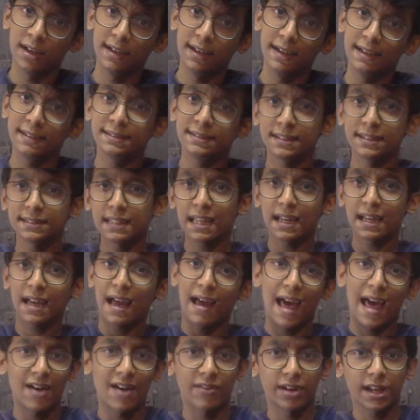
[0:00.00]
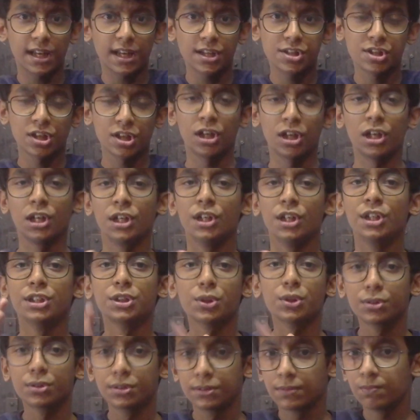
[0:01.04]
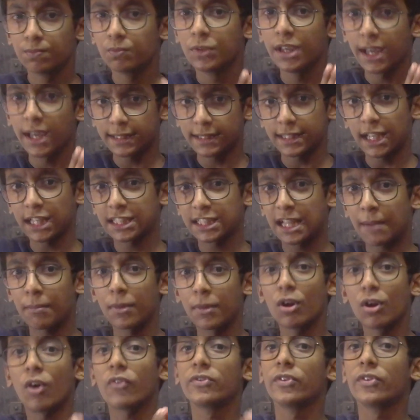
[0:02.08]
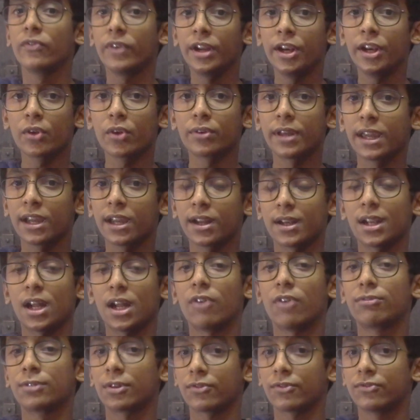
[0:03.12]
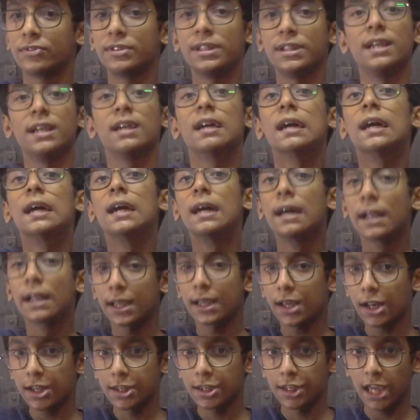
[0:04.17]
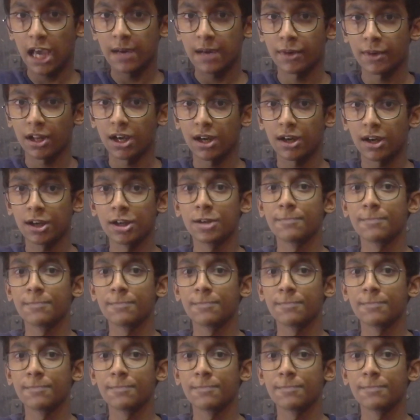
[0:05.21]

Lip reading: It's just like average. So here is an example of the video taken out of the rear camera.